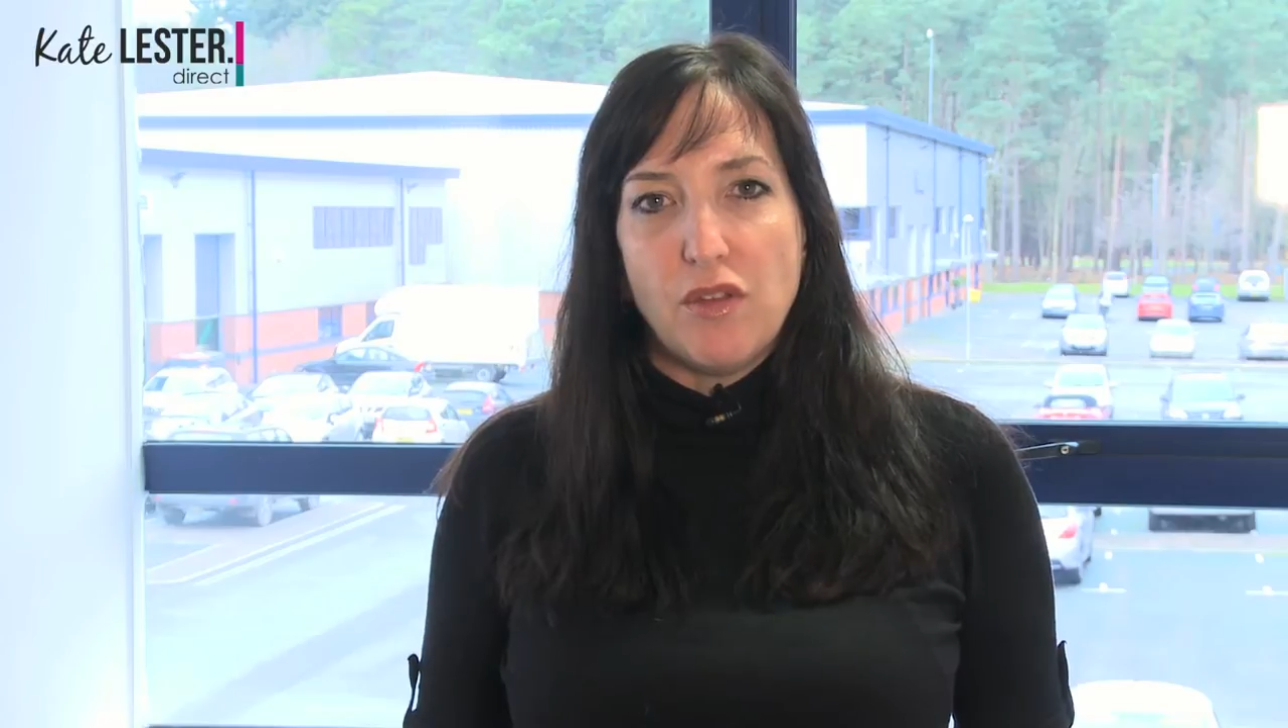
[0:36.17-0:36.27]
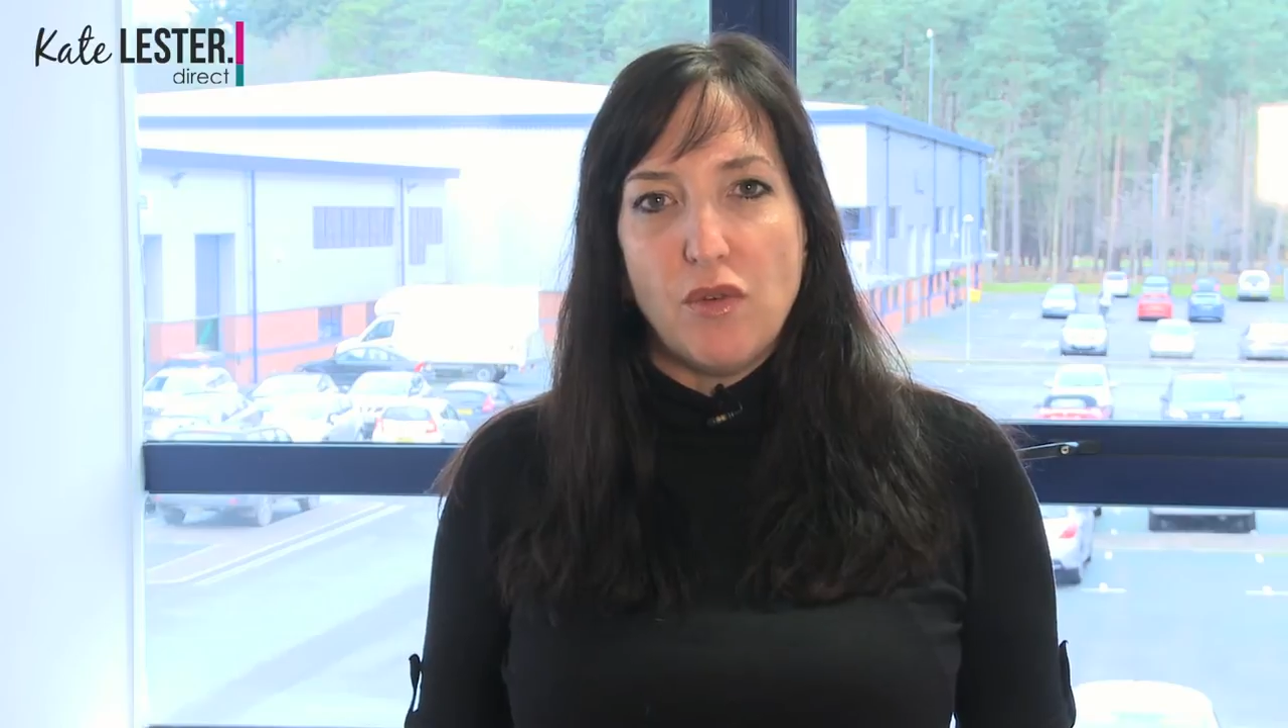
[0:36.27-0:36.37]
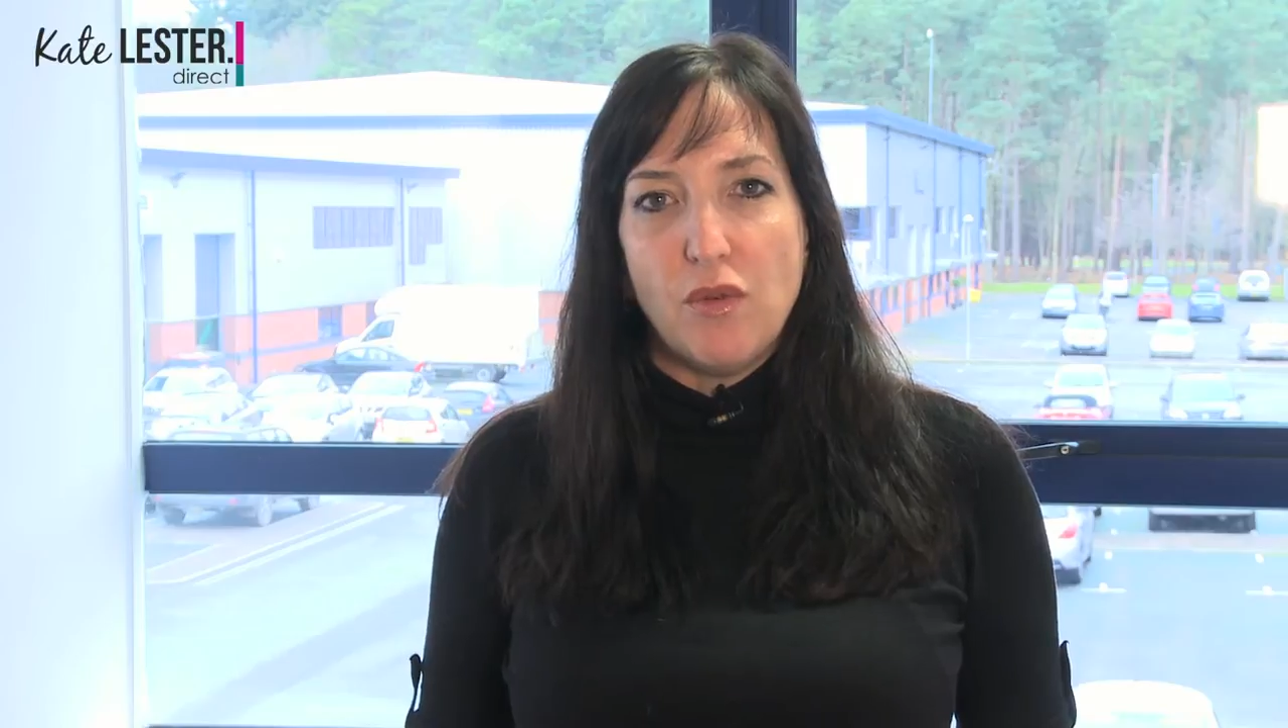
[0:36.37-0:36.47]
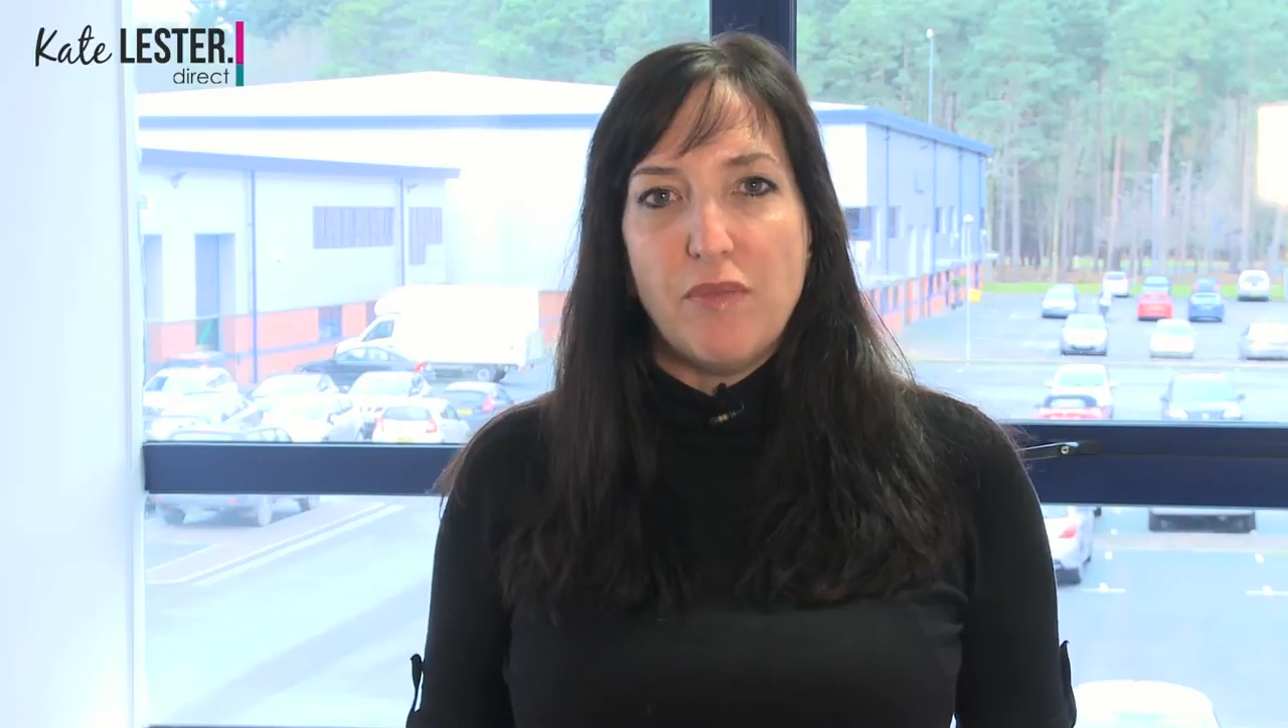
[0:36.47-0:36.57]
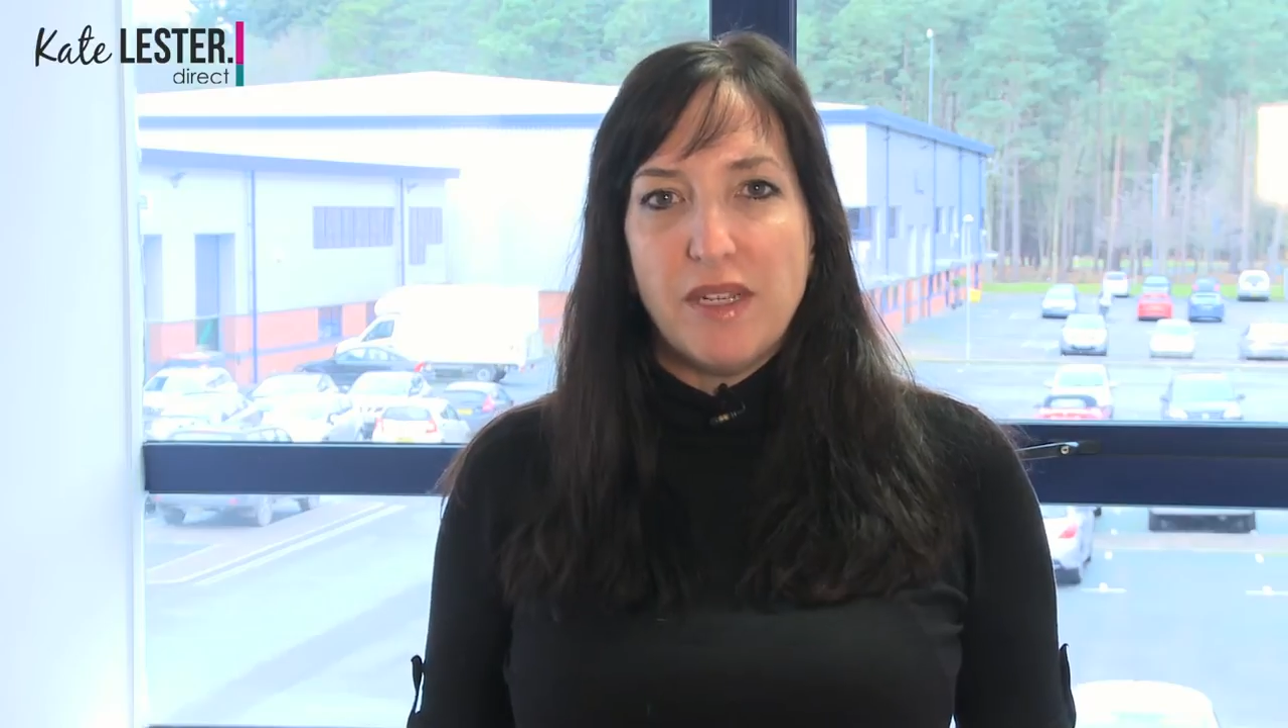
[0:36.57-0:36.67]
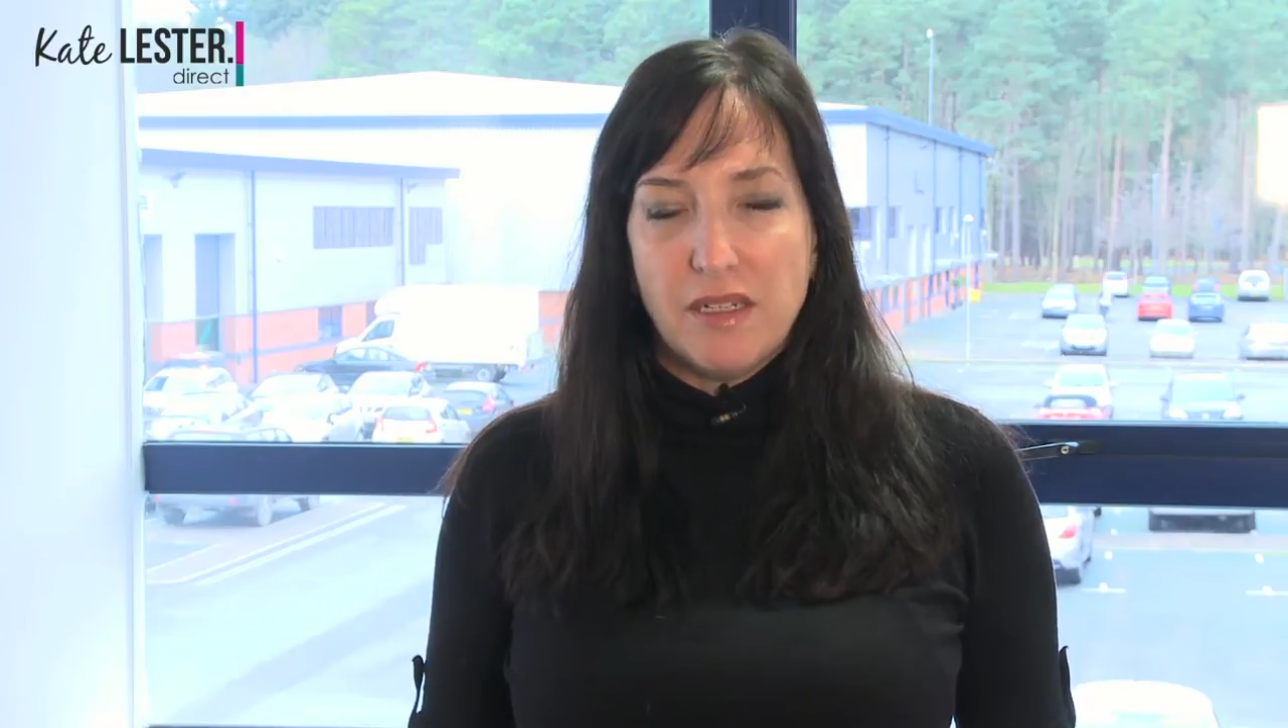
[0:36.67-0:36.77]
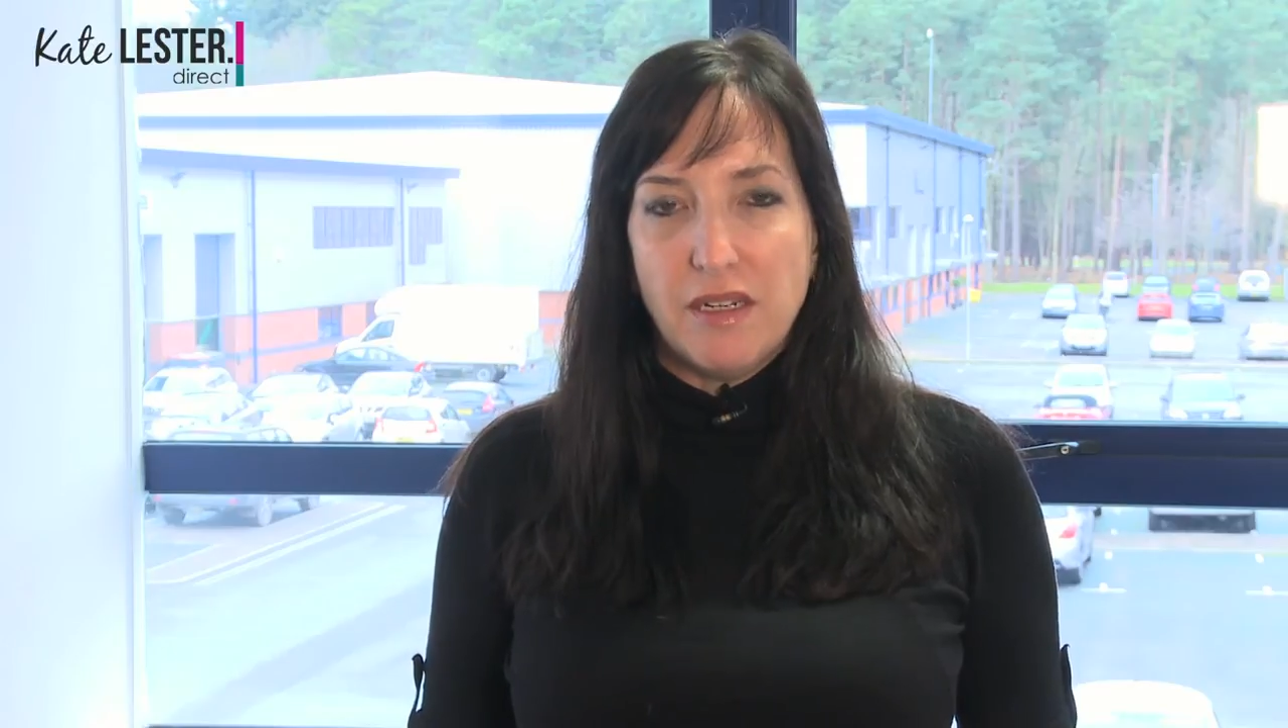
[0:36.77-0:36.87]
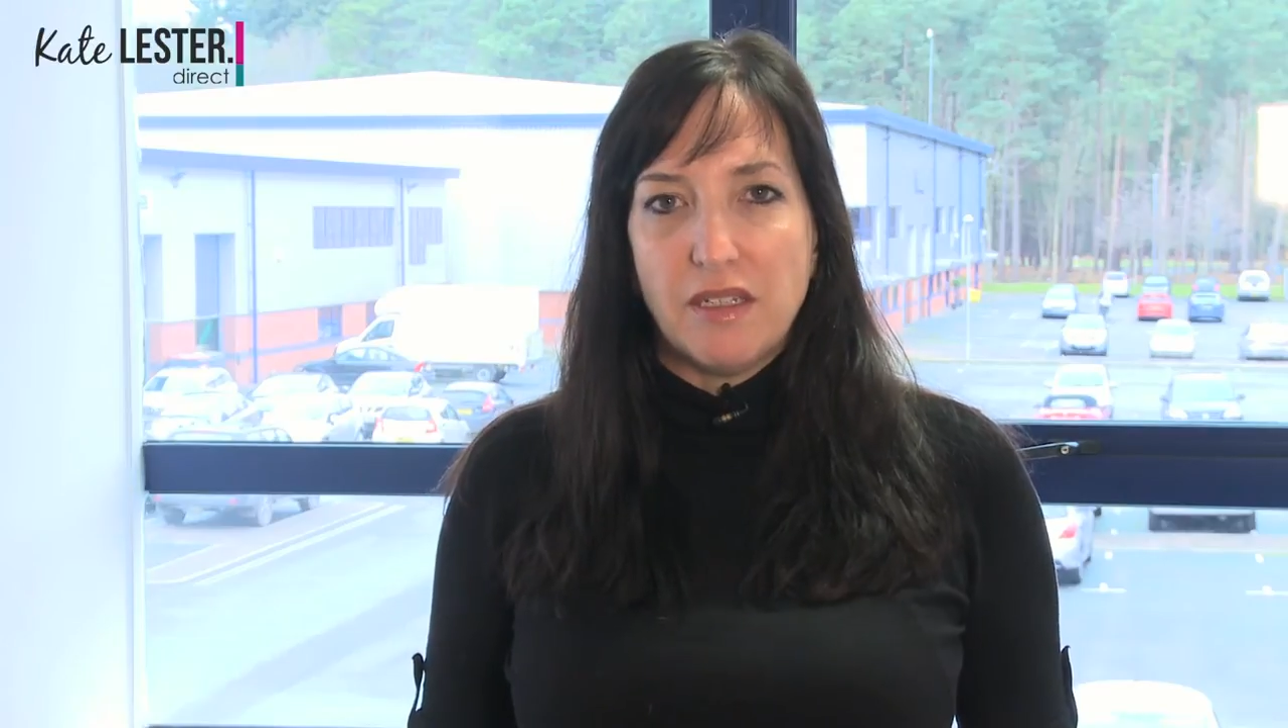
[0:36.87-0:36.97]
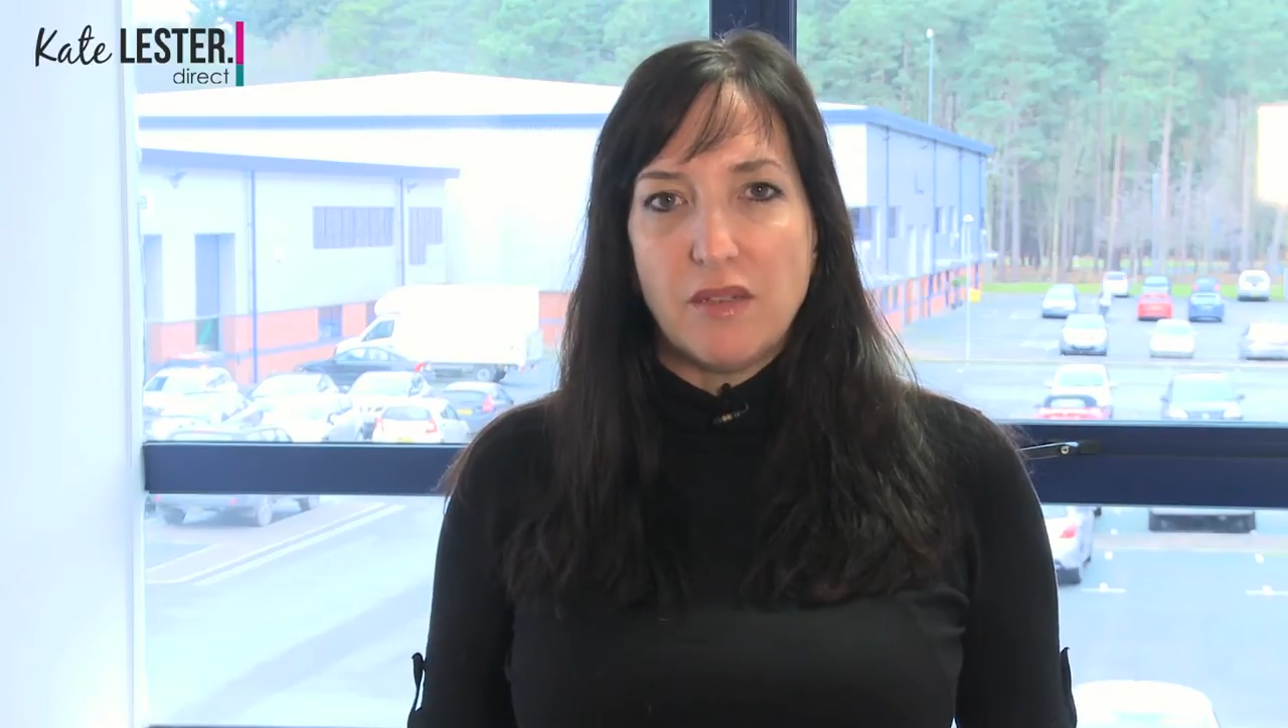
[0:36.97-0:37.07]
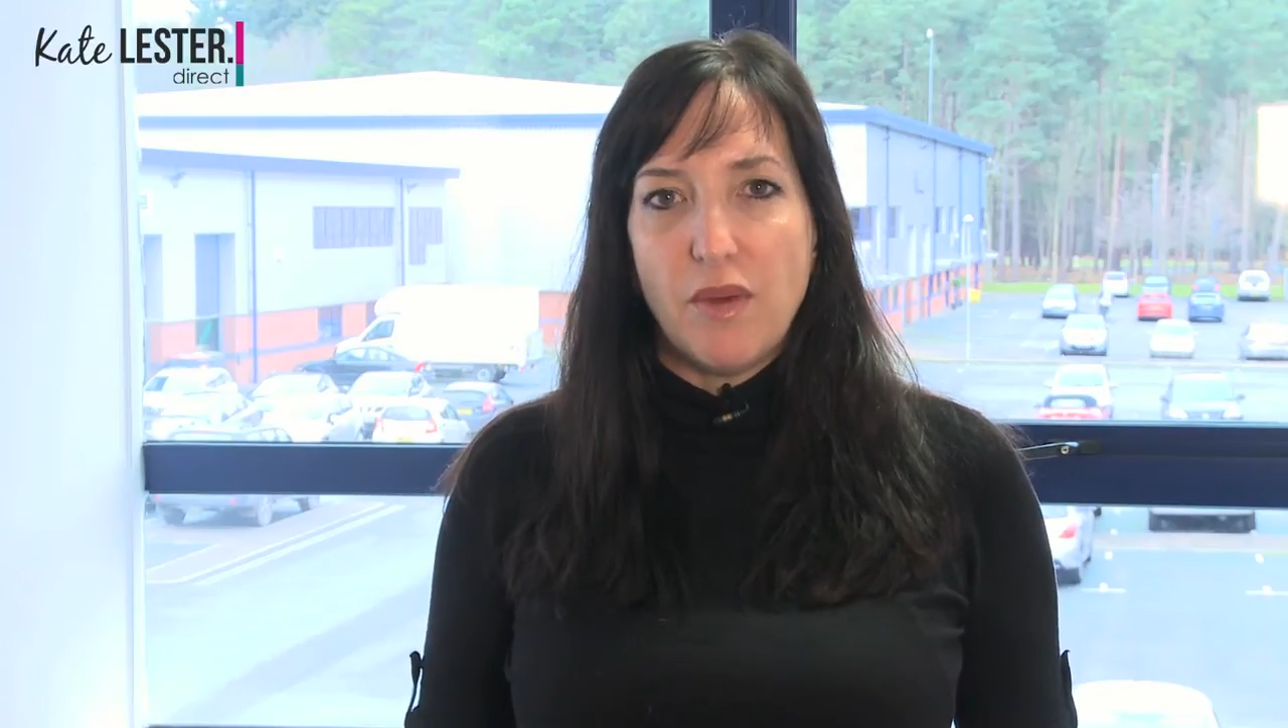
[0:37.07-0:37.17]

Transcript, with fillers: your business,